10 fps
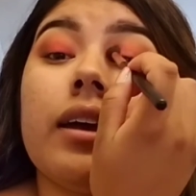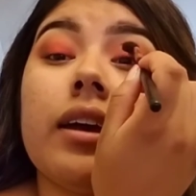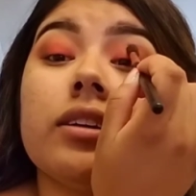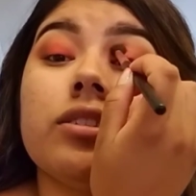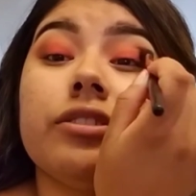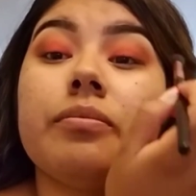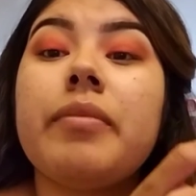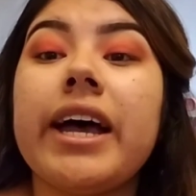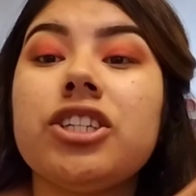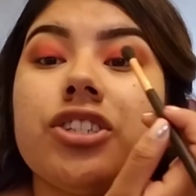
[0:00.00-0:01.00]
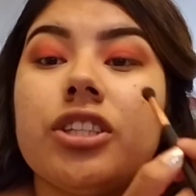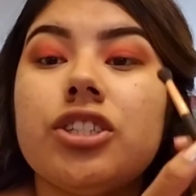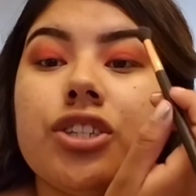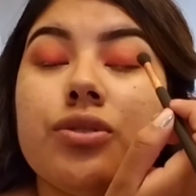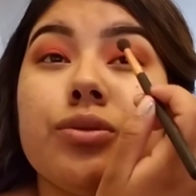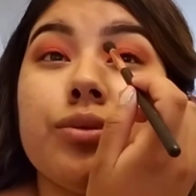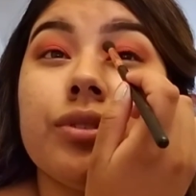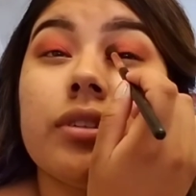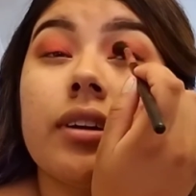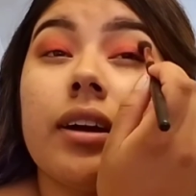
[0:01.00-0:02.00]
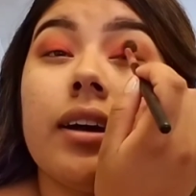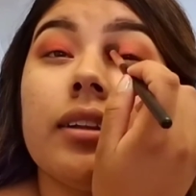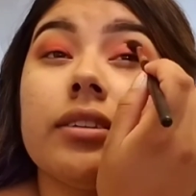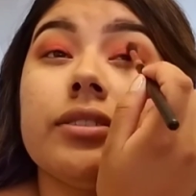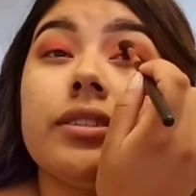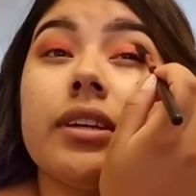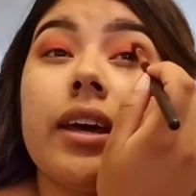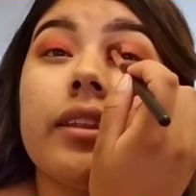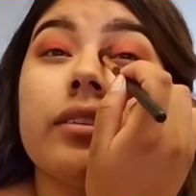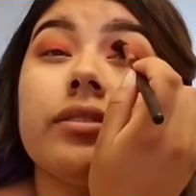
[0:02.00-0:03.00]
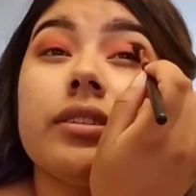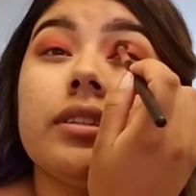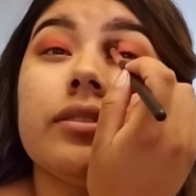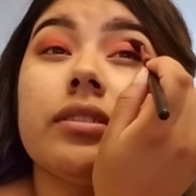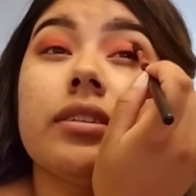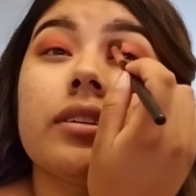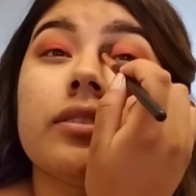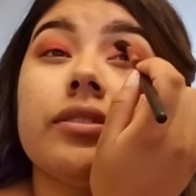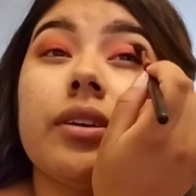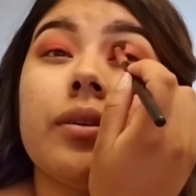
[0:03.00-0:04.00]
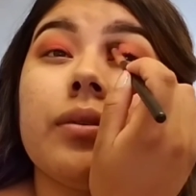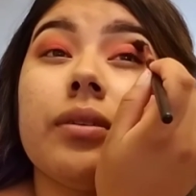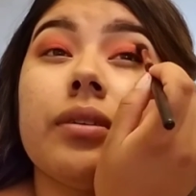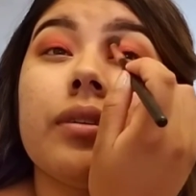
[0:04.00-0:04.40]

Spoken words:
And just mesh the two colors together so it doesn't look so